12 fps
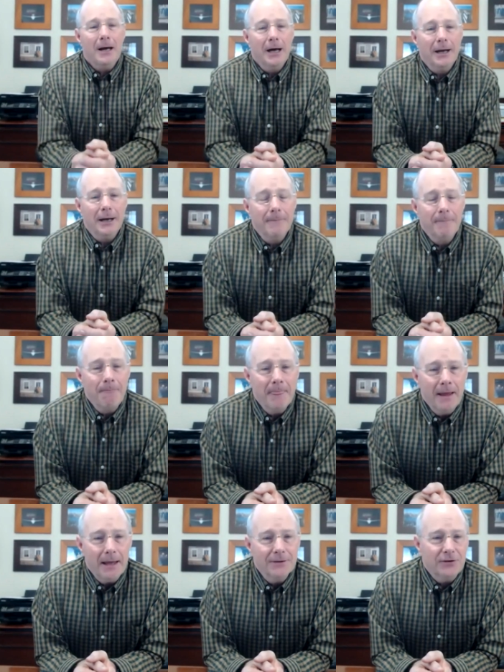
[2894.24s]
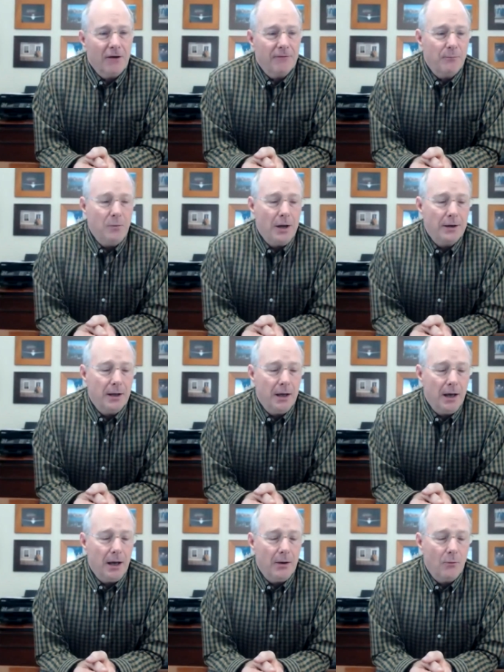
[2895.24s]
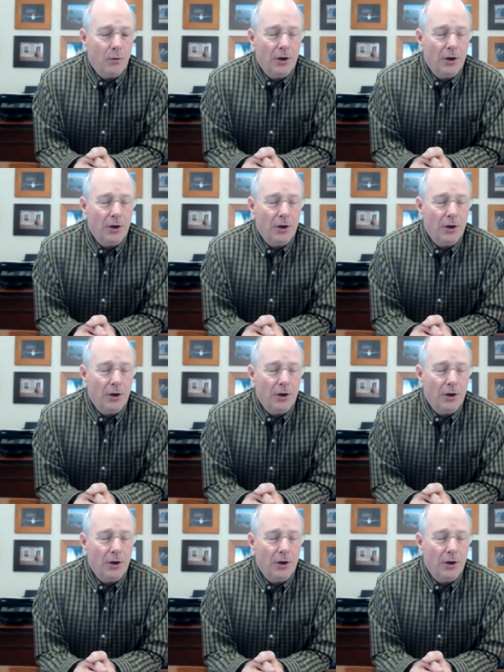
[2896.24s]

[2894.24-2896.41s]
on it and stuff. But uh,